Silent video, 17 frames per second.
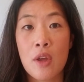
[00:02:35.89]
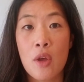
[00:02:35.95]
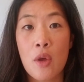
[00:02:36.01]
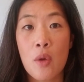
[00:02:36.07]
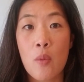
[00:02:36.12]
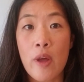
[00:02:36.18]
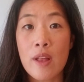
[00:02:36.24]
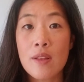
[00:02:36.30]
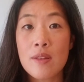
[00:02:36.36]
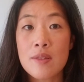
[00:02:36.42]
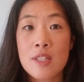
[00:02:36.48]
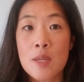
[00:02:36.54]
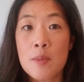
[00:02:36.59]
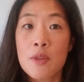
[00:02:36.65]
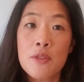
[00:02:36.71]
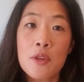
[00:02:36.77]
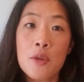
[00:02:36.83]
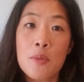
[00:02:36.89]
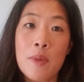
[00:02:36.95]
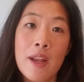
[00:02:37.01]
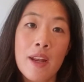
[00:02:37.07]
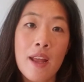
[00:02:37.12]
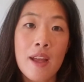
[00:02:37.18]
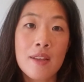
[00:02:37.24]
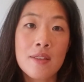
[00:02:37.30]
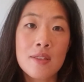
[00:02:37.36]
Well, some of you might
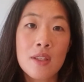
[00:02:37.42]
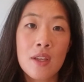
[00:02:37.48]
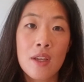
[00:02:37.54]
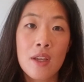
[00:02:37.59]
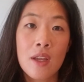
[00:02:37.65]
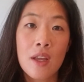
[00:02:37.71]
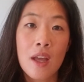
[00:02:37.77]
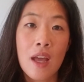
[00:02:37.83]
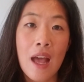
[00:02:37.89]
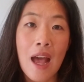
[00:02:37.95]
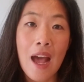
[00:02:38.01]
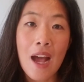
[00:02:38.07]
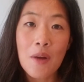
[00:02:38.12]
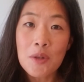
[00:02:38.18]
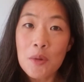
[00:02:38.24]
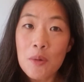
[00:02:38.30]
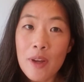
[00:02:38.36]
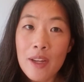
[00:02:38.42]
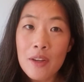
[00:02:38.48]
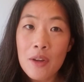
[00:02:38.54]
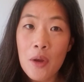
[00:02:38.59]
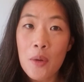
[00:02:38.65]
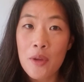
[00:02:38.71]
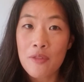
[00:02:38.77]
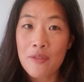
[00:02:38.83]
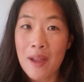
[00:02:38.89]
ask, how do I
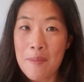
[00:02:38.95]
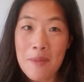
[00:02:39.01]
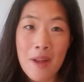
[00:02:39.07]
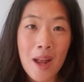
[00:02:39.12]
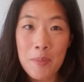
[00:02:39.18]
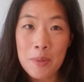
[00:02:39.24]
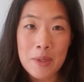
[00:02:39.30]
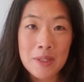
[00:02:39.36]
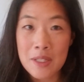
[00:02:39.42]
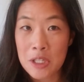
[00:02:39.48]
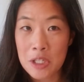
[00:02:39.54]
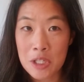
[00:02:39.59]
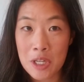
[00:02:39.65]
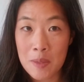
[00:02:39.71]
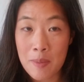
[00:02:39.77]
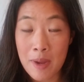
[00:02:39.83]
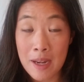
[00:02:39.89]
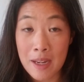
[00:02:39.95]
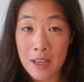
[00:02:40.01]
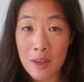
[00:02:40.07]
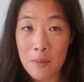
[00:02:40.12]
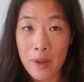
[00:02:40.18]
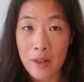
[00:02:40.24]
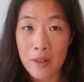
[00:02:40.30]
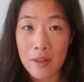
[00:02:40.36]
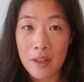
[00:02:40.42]
know if I'm not positioning my knee
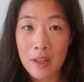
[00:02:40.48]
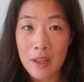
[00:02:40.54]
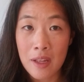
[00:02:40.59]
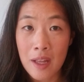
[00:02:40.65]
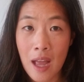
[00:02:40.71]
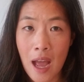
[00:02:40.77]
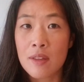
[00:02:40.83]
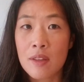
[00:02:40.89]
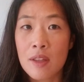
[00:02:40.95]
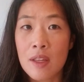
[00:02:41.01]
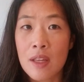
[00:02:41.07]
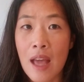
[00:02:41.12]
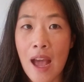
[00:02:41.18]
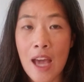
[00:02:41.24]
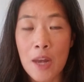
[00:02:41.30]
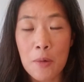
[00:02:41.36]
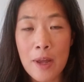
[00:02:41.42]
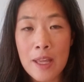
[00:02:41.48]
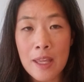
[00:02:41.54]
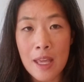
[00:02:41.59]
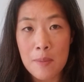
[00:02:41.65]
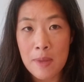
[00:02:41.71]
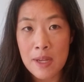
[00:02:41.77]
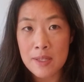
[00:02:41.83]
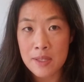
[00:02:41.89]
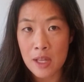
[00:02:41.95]
well? How do I get
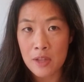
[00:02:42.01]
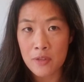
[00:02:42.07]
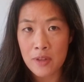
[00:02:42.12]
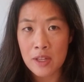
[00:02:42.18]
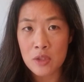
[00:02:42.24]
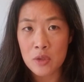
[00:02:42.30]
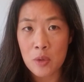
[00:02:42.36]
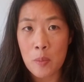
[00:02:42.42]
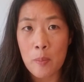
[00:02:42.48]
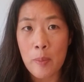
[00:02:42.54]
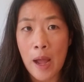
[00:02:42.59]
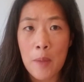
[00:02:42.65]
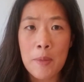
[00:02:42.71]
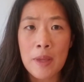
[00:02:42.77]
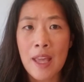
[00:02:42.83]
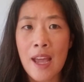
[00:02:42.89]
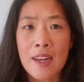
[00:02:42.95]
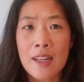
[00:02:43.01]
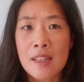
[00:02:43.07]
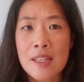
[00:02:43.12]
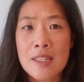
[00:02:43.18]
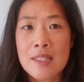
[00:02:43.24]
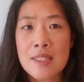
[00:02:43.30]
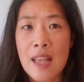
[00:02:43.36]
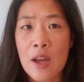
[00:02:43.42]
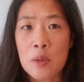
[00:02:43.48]
myself into a biomechanically
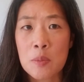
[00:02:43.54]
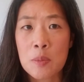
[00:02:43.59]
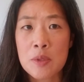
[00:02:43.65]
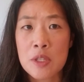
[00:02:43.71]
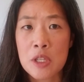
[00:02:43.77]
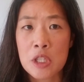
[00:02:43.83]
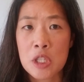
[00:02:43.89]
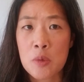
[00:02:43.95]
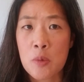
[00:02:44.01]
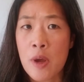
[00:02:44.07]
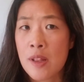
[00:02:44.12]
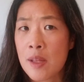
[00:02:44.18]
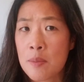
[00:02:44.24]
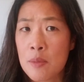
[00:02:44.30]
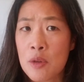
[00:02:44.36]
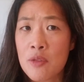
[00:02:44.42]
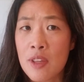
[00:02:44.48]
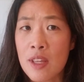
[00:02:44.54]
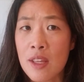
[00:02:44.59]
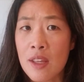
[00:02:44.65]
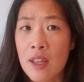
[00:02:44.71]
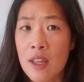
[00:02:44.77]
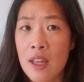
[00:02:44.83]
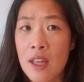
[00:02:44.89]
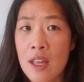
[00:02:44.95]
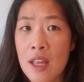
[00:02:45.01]
sound position while I'm moving?
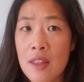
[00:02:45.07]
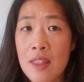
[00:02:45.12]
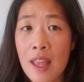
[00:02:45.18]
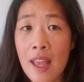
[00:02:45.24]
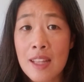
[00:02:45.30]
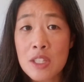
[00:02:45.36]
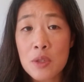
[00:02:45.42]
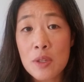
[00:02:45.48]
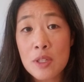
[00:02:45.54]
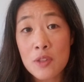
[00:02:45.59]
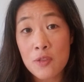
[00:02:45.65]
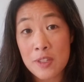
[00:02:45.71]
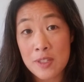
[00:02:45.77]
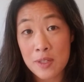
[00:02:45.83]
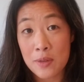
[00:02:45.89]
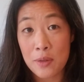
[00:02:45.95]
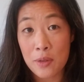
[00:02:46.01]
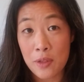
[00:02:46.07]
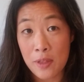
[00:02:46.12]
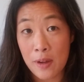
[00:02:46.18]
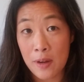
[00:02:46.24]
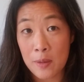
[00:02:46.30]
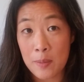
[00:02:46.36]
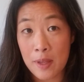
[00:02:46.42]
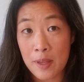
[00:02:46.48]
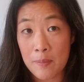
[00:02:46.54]
The answer is physical
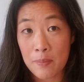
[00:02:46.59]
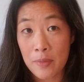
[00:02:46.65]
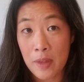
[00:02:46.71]
therapy.